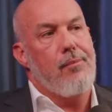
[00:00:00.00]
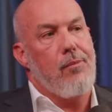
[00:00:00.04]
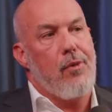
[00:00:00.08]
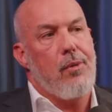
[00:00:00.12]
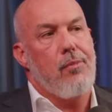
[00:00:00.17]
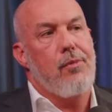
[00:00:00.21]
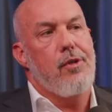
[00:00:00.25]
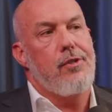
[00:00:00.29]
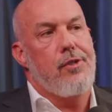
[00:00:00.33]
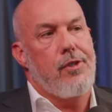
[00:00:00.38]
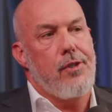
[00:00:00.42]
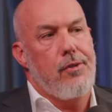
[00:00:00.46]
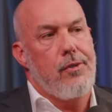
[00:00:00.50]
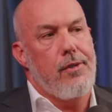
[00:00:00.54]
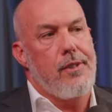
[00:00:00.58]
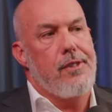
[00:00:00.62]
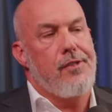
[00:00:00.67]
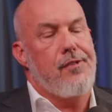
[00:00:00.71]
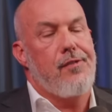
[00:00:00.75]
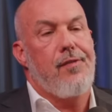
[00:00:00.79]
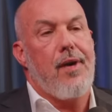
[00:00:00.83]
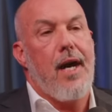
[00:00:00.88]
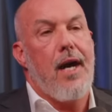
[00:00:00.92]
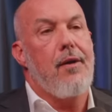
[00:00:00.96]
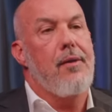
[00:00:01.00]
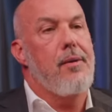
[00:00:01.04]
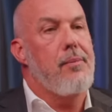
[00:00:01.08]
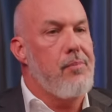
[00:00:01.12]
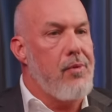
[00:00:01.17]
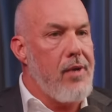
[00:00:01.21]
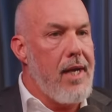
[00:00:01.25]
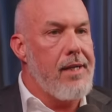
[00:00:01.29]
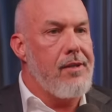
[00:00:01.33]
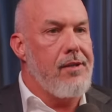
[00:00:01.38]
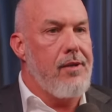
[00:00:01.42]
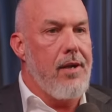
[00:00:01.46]
what we're doing is following
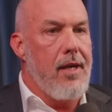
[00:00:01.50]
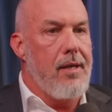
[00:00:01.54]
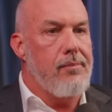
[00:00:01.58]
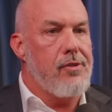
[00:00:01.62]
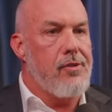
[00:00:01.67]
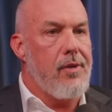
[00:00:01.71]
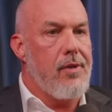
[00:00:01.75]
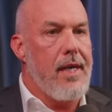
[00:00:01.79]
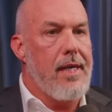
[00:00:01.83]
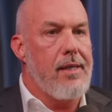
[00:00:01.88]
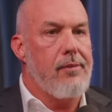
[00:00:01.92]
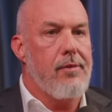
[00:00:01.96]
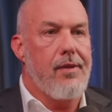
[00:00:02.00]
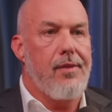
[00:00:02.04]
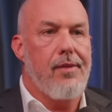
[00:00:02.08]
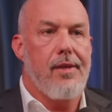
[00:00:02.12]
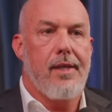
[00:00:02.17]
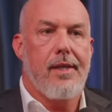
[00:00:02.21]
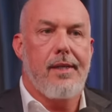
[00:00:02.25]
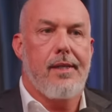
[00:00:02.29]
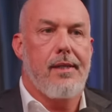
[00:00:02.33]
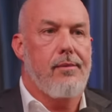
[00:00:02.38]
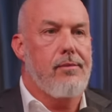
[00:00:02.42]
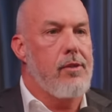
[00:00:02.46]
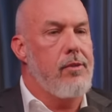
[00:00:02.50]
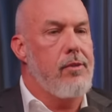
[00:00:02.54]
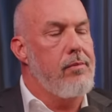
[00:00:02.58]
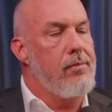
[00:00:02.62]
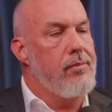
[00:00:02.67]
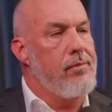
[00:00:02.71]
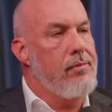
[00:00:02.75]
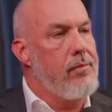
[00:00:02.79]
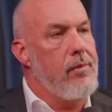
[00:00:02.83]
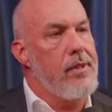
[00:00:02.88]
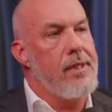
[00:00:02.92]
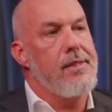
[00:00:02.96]
breadcrumbs, right? We're thinking, well,
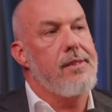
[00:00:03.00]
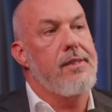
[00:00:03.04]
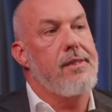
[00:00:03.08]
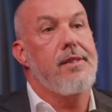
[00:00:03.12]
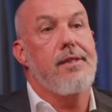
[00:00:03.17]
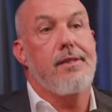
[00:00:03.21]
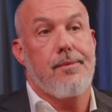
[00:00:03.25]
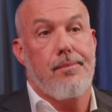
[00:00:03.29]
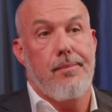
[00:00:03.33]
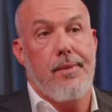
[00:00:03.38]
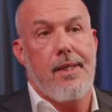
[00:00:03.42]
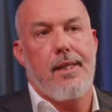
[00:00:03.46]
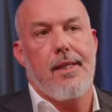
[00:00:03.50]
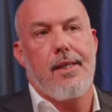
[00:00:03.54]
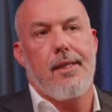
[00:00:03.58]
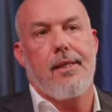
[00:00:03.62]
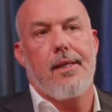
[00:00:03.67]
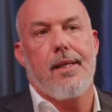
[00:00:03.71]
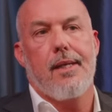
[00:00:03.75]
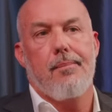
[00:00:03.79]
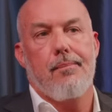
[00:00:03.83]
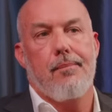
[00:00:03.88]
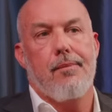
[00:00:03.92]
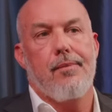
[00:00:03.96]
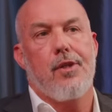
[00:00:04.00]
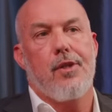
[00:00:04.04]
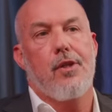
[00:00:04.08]
what does this mean?